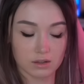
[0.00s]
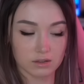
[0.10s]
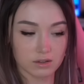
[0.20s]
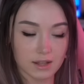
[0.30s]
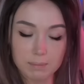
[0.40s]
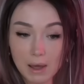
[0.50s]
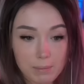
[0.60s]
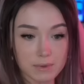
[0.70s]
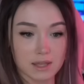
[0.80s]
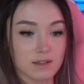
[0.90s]
they're like
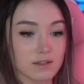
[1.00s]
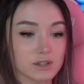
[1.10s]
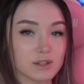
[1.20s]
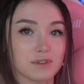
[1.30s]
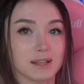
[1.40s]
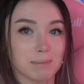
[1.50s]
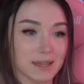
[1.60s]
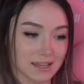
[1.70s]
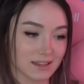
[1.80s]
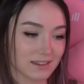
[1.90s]
puppies. They're just really
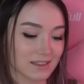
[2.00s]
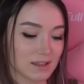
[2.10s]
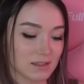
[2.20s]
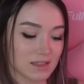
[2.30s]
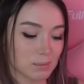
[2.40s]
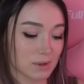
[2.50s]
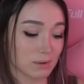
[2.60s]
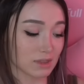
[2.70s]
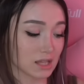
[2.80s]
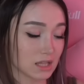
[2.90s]
big, and they play
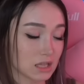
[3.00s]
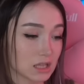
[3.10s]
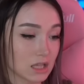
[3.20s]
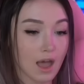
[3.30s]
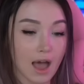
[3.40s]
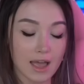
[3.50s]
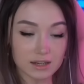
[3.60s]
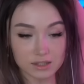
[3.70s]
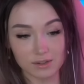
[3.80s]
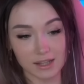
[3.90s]
with things. I
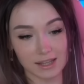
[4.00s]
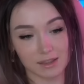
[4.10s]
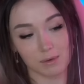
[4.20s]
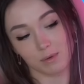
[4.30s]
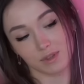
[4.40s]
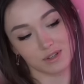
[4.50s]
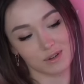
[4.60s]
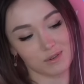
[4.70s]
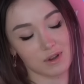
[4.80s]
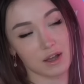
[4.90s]
actually really like the one with
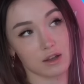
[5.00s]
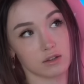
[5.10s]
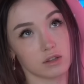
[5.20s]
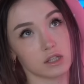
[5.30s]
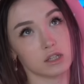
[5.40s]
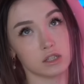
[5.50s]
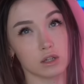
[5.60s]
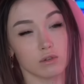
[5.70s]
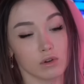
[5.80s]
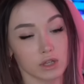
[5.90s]
the Joe
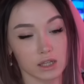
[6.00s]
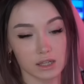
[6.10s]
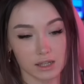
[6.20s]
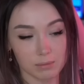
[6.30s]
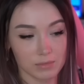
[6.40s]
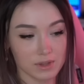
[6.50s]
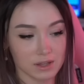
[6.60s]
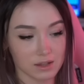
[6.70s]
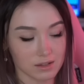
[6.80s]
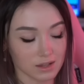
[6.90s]
Rogan clip.
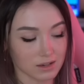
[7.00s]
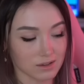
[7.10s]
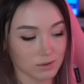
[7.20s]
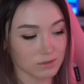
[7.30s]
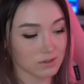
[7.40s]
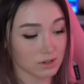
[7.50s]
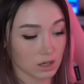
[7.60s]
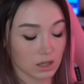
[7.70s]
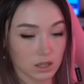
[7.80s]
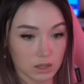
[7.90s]
He said, you're
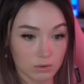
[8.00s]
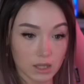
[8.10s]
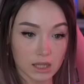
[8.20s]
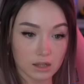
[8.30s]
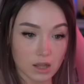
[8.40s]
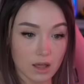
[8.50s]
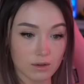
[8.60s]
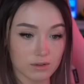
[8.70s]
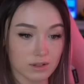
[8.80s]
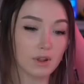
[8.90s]
really
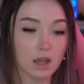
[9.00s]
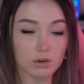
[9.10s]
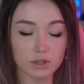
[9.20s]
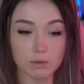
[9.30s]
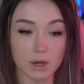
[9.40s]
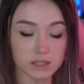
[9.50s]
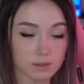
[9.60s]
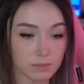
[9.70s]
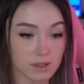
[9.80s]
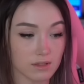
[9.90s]
close. I don't really watch it
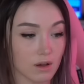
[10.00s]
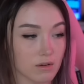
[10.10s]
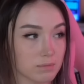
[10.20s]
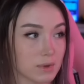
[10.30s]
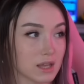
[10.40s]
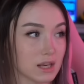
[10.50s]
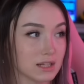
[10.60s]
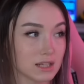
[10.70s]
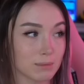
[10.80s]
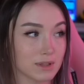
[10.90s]
myself, but
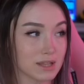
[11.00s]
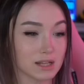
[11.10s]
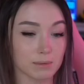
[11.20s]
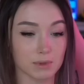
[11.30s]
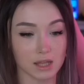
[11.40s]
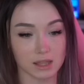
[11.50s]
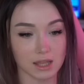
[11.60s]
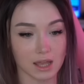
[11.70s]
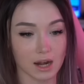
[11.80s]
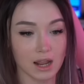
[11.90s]
anytime I see clips like
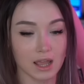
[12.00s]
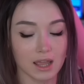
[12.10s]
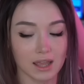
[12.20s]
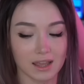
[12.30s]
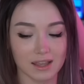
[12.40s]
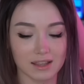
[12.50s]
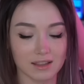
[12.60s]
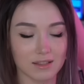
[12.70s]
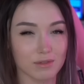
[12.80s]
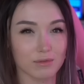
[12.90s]
that,
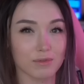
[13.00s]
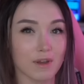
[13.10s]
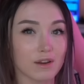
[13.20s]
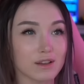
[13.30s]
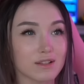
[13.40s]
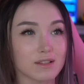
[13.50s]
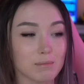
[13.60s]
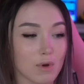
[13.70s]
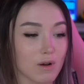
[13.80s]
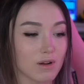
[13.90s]
it's very
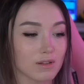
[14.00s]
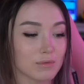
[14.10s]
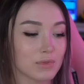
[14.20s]
small,